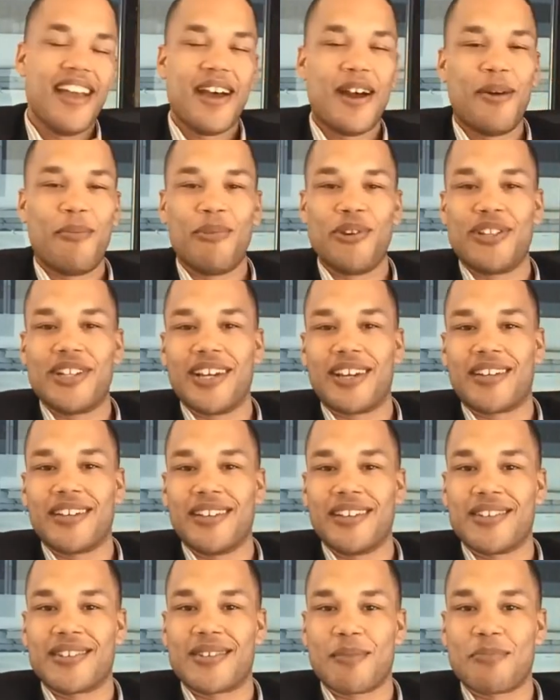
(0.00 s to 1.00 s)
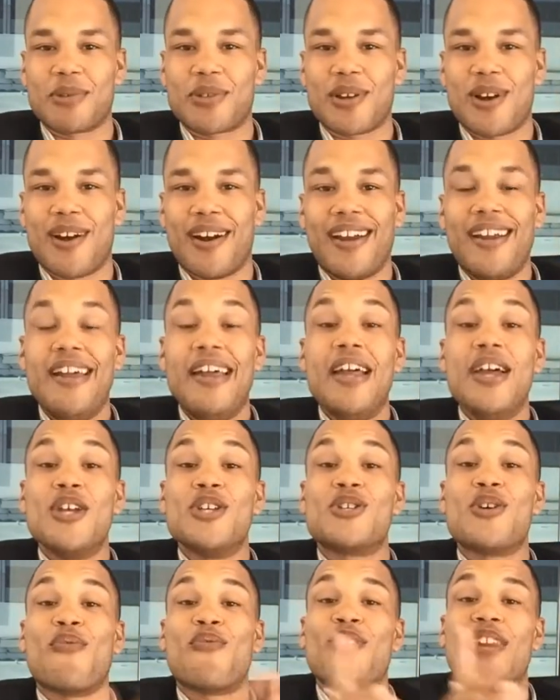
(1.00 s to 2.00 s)
I'm ridiculous, I'm sorry.
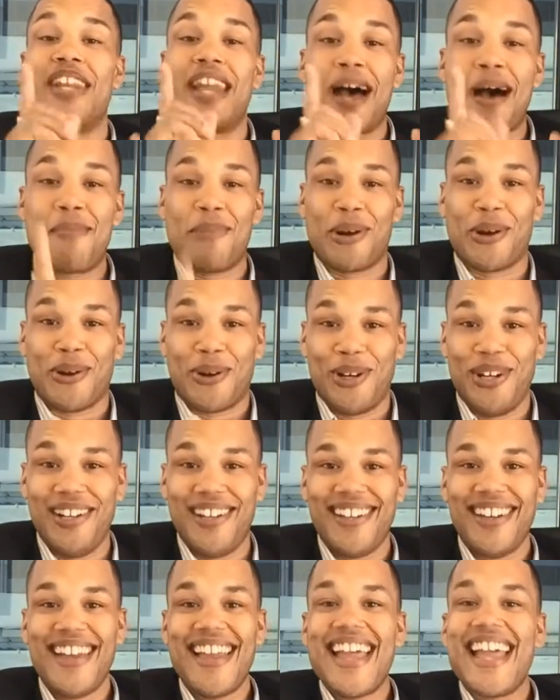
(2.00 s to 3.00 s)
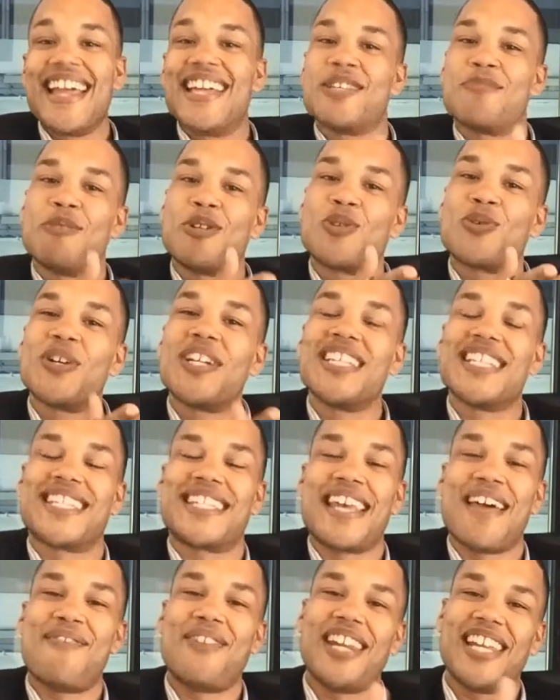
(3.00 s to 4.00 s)
So phenomenal is between
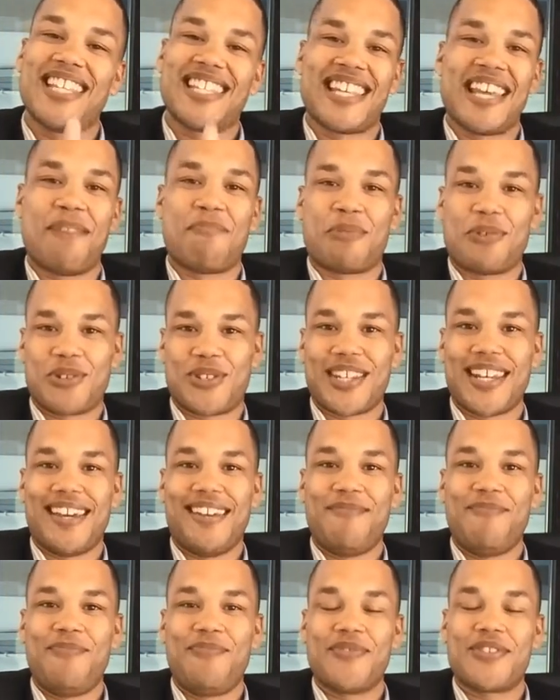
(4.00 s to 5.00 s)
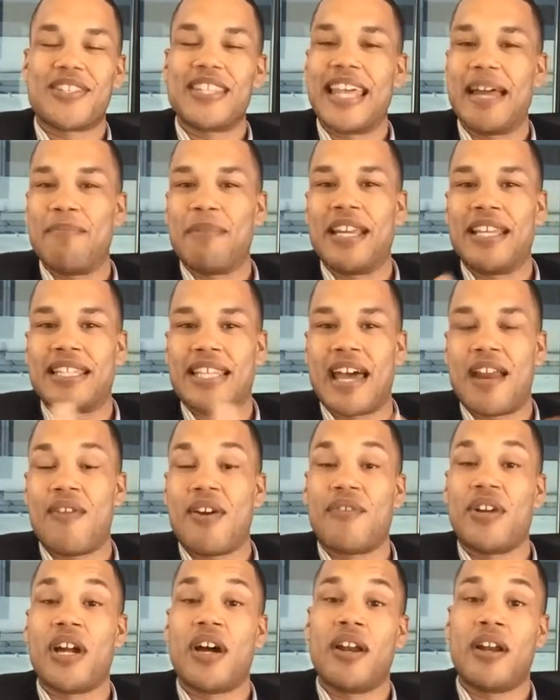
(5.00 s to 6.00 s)
7 and 10%. So that means out of
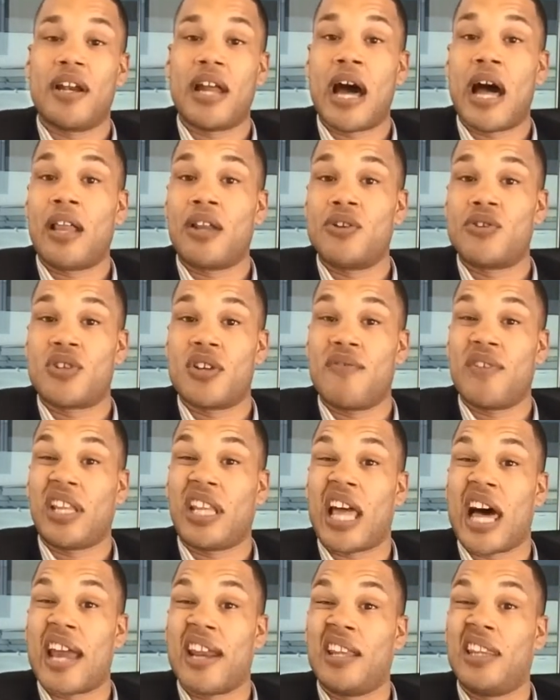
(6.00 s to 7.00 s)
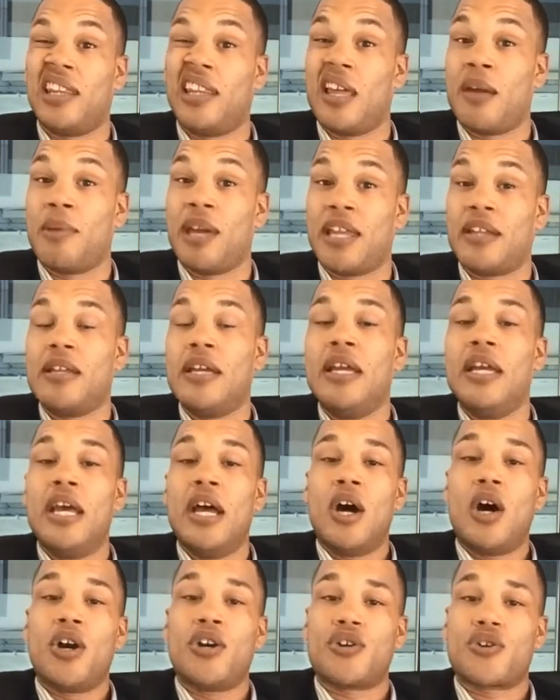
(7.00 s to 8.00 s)
every $100 of allotted limit
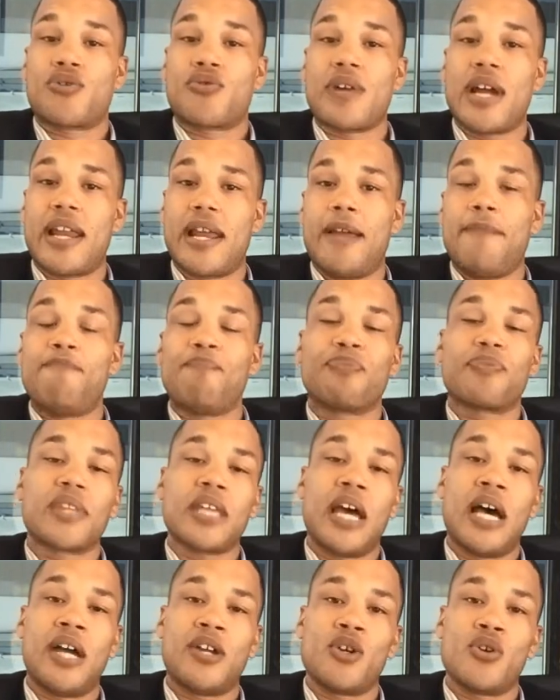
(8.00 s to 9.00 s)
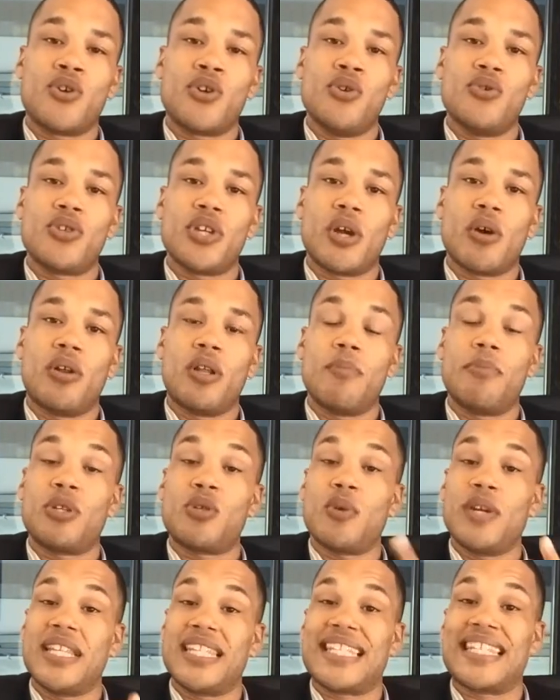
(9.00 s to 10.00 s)
on your credit, you're using only
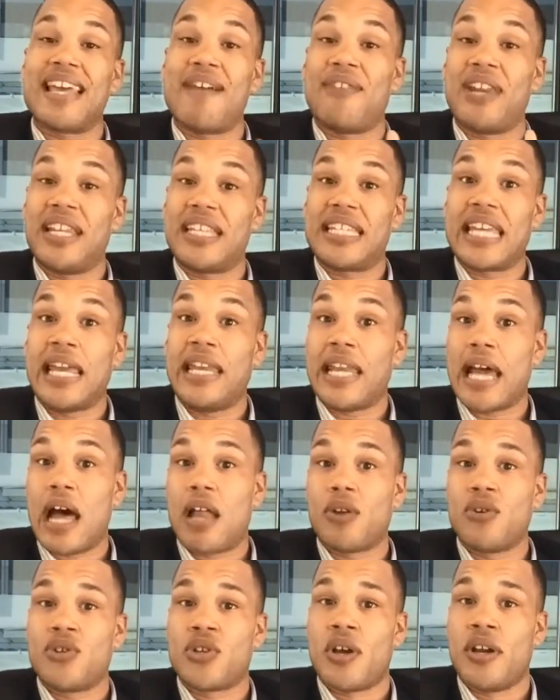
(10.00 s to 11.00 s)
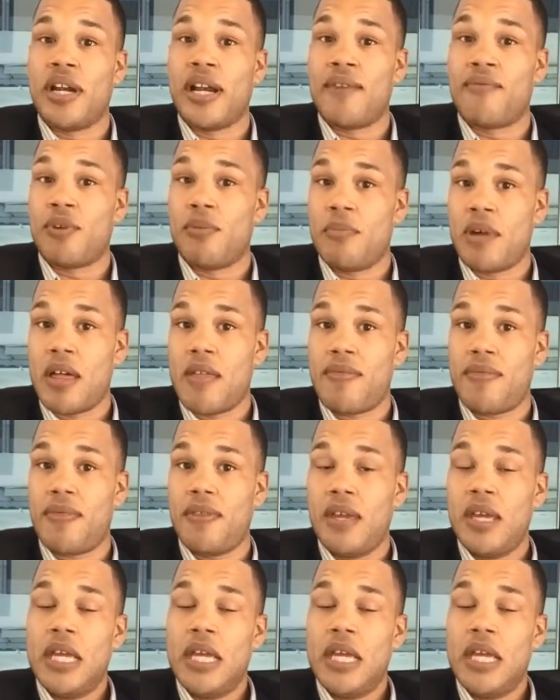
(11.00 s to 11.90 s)
between $7 and $10 on it every month.